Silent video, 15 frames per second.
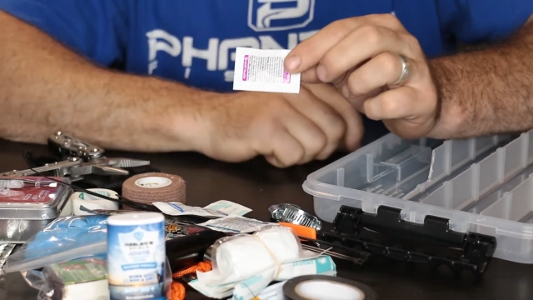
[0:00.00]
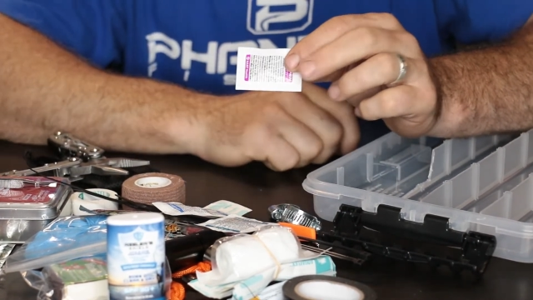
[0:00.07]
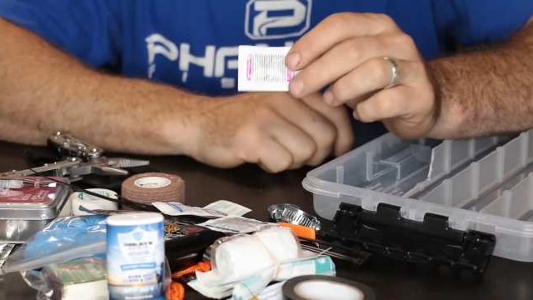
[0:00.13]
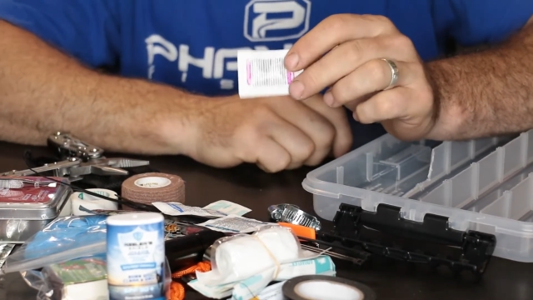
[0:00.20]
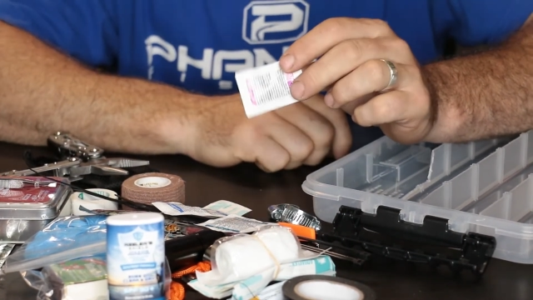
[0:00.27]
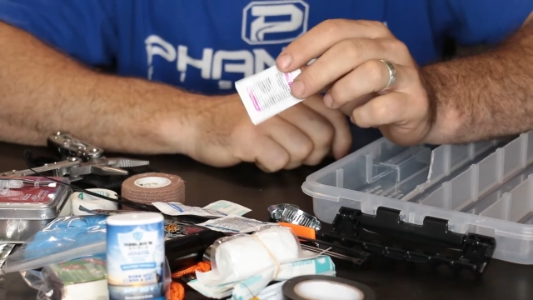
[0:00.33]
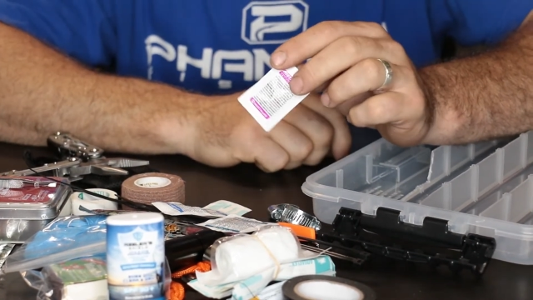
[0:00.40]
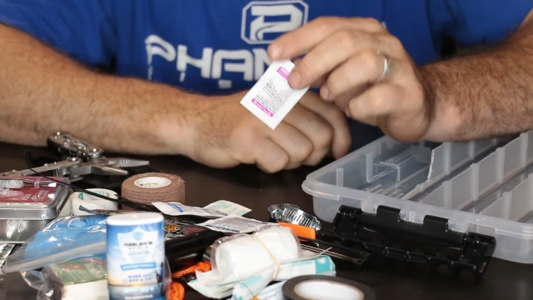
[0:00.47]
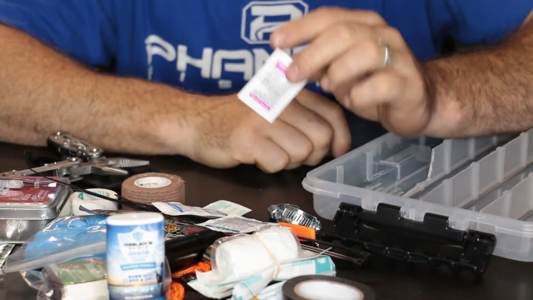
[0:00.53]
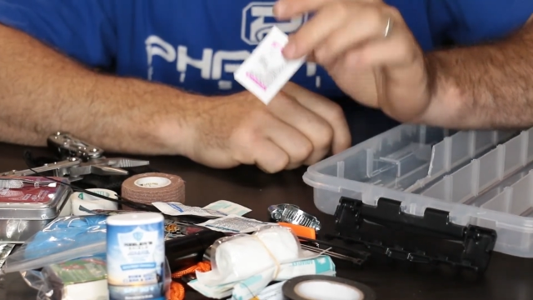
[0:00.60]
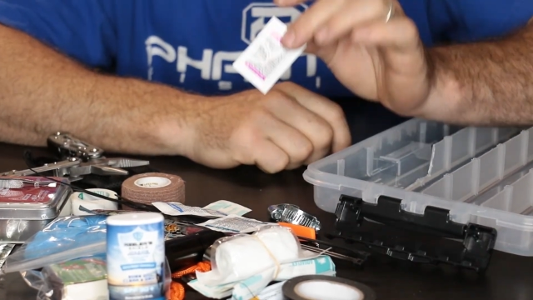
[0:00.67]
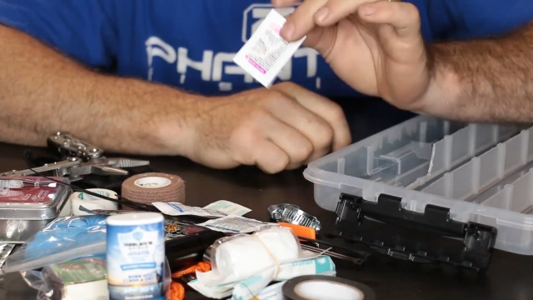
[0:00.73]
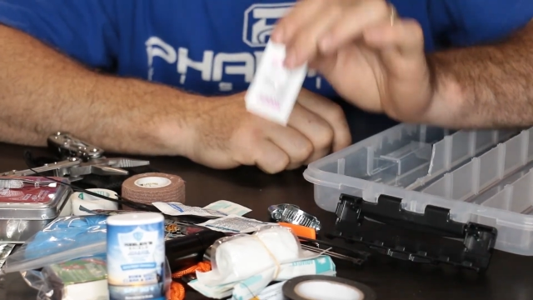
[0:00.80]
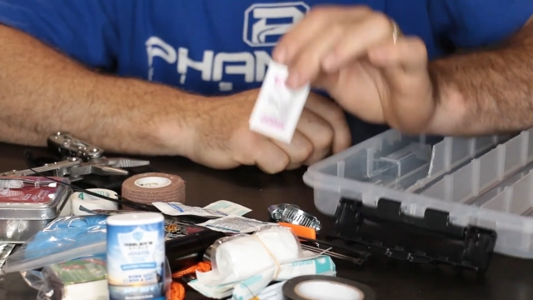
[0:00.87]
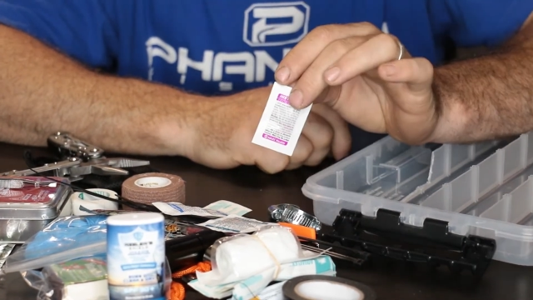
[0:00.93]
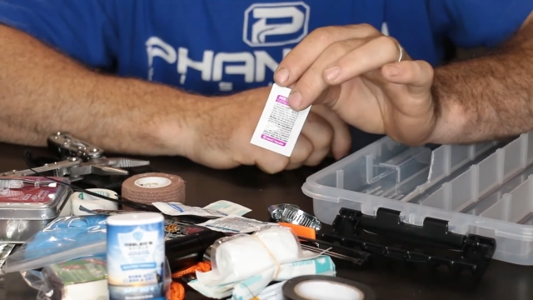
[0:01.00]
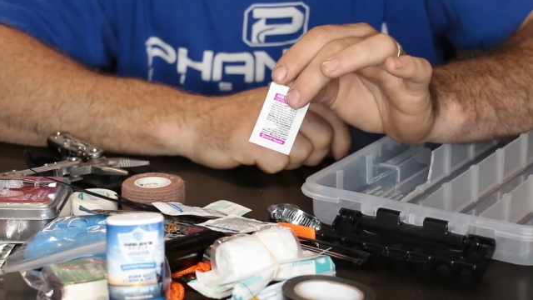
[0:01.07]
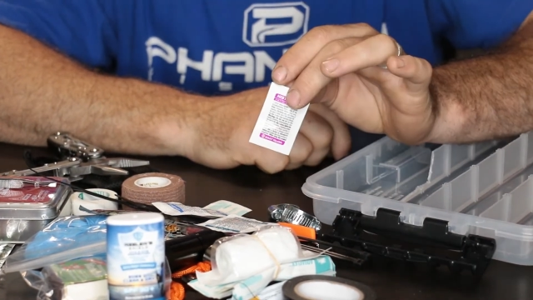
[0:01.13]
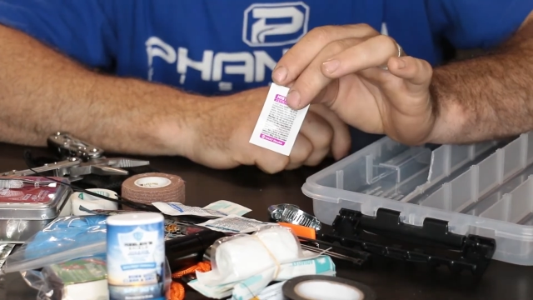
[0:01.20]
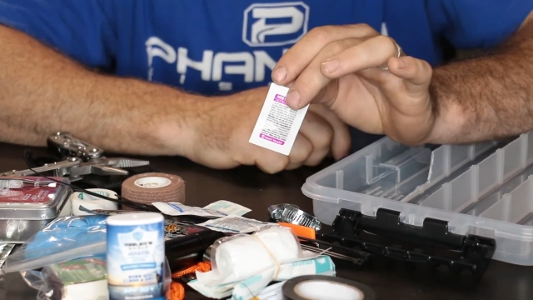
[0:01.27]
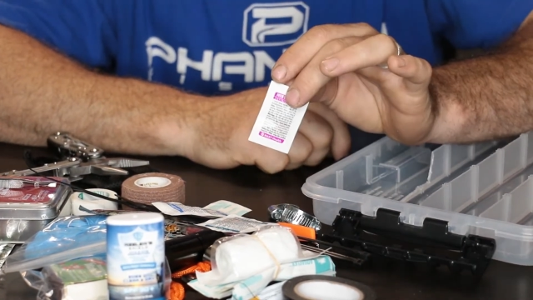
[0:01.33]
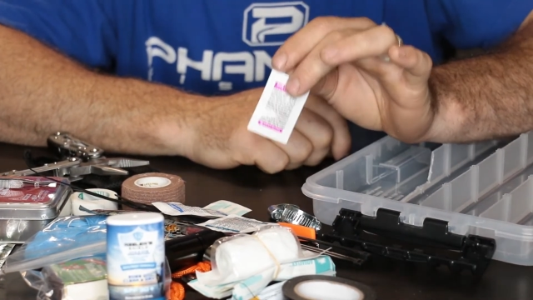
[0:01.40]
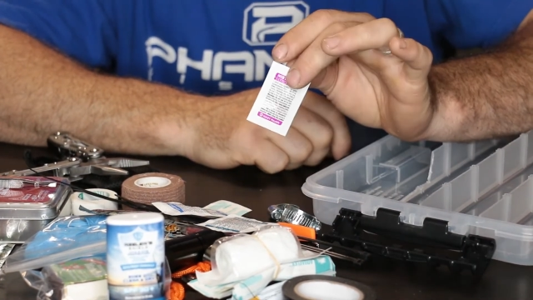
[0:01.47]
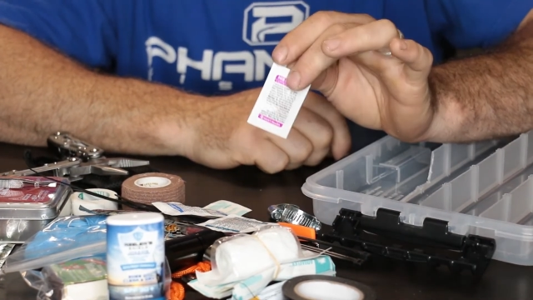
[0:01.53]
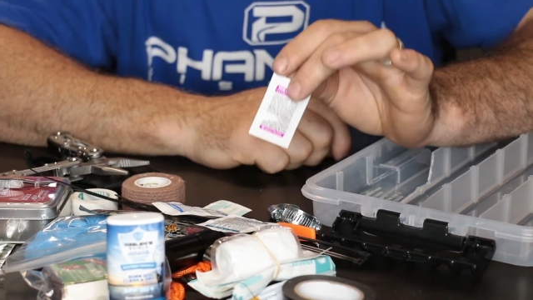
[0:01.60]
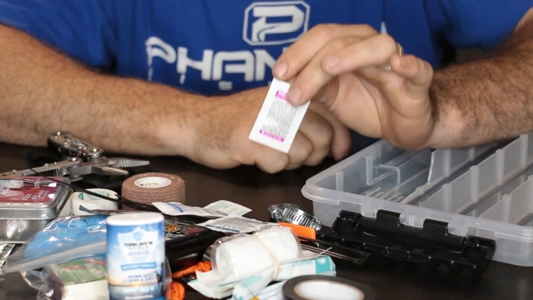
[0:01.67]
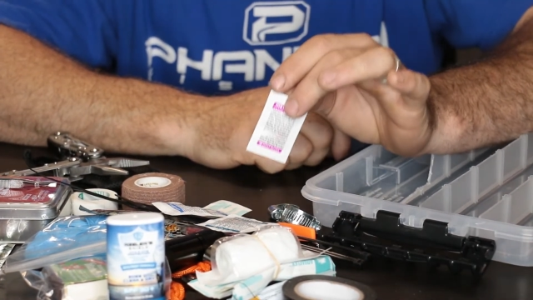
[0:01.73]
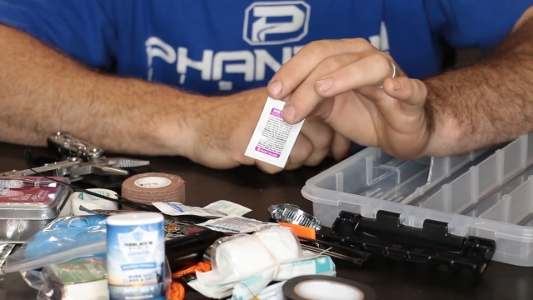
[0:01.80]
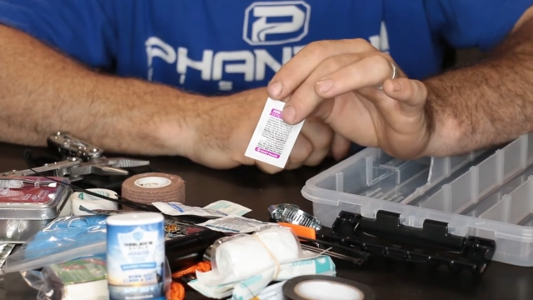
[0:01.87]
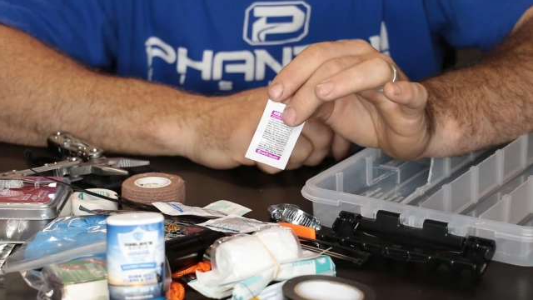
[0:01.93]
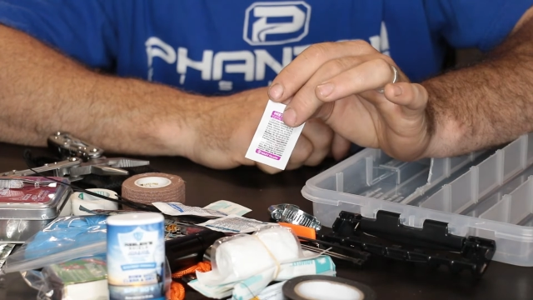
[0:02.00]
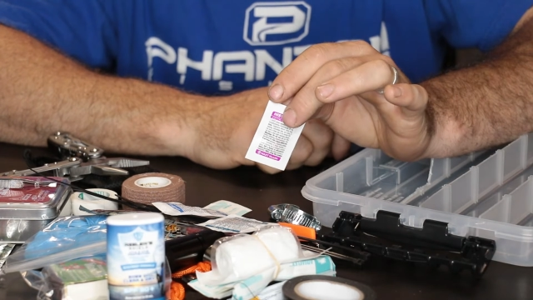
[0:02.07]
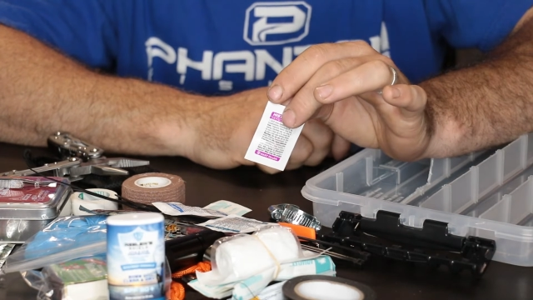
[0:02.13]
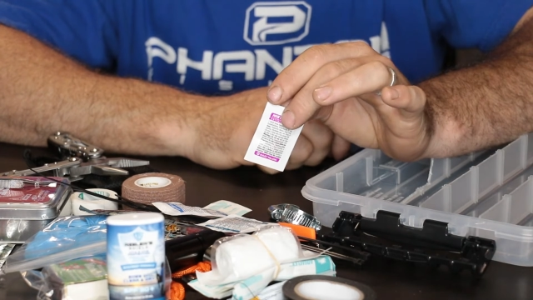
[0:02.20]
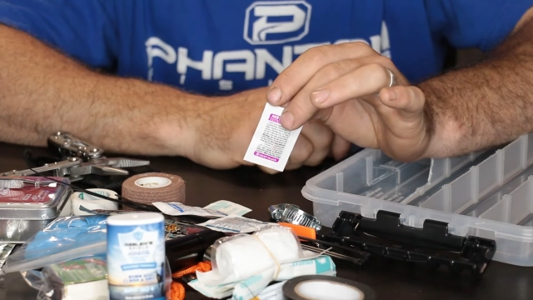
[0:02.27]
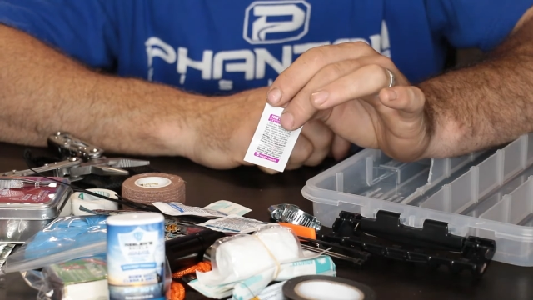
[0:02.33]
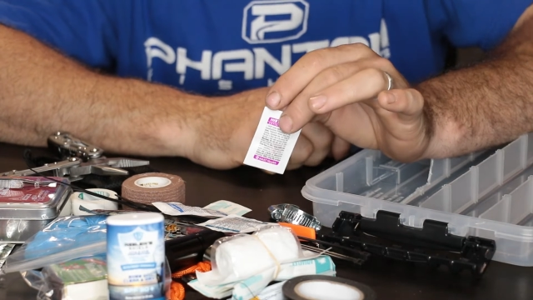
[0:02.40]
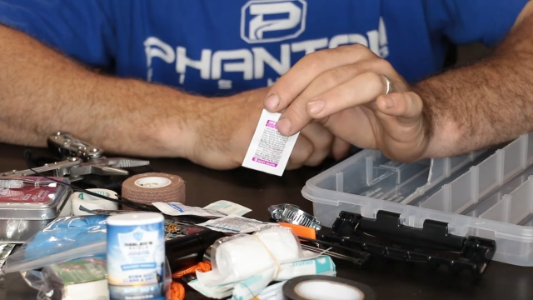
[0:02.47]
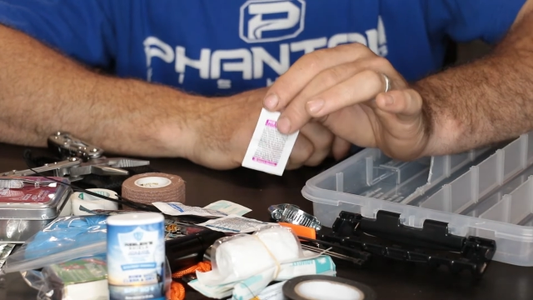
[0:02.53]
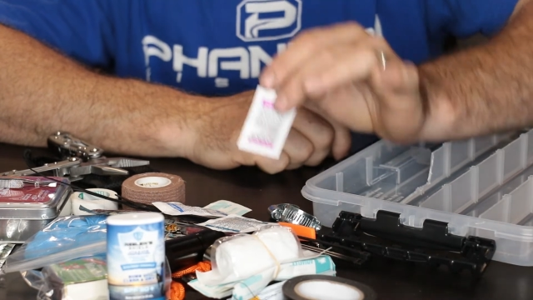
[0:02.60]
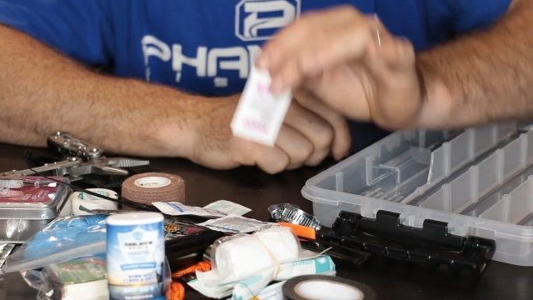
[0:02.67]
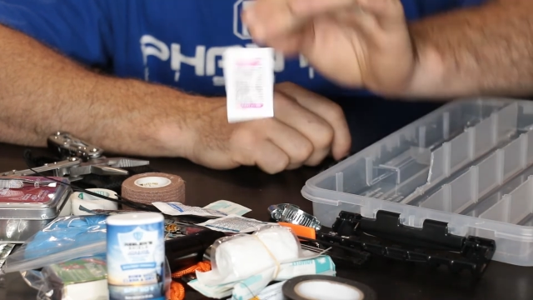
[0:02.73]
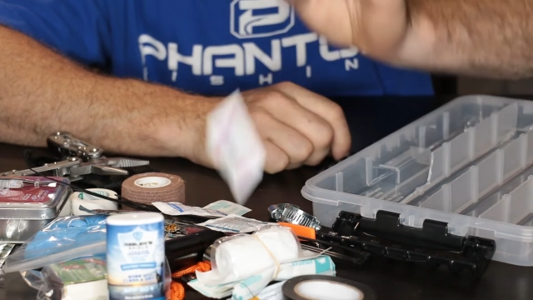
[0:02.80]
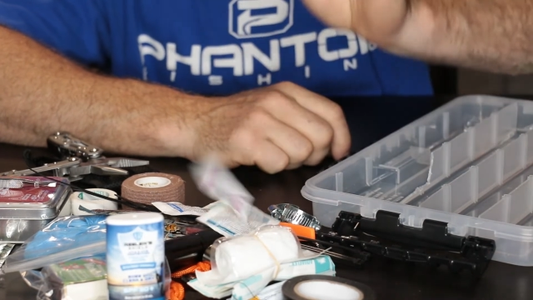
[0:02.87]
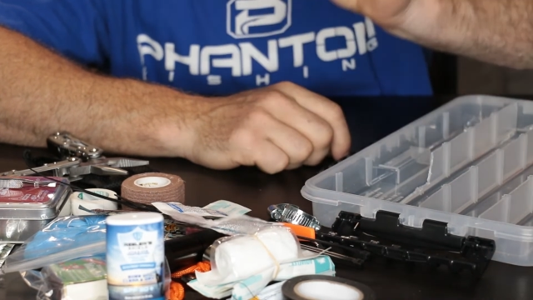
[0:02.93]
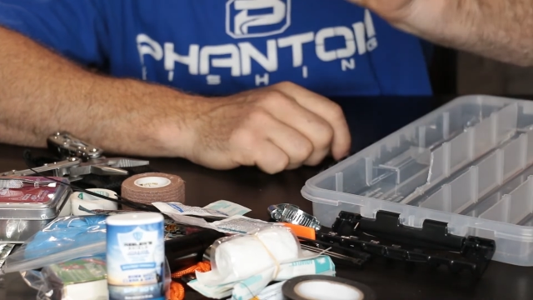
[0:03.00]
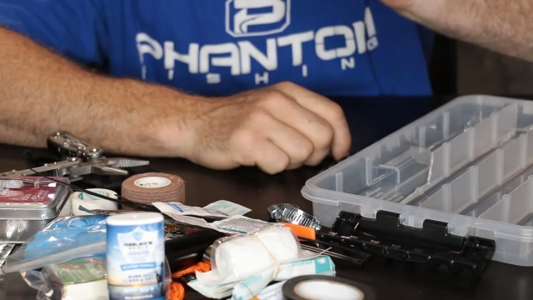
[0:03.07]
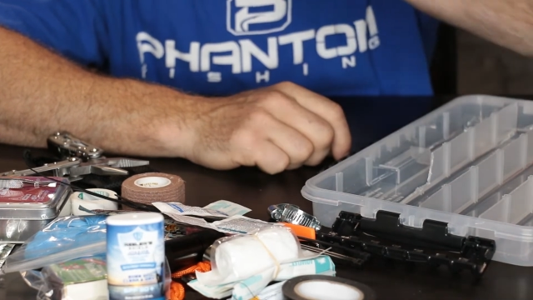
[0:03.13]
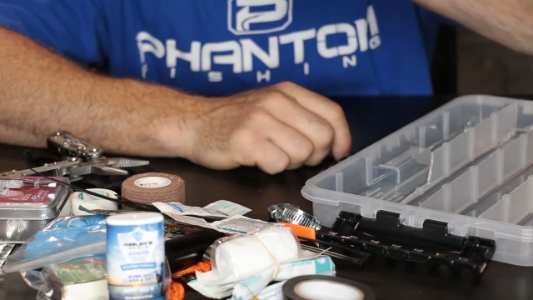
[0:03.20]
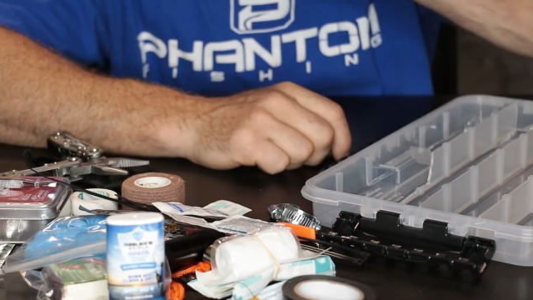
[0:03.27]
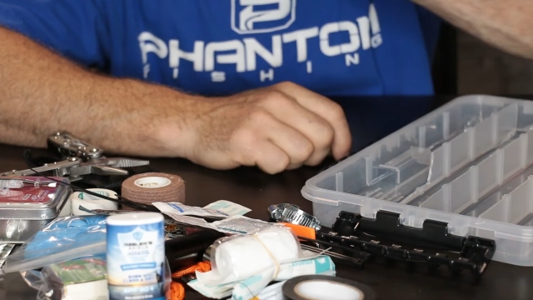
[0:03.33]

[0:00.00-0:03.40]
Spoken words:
No face is visible, so there are no lips to read.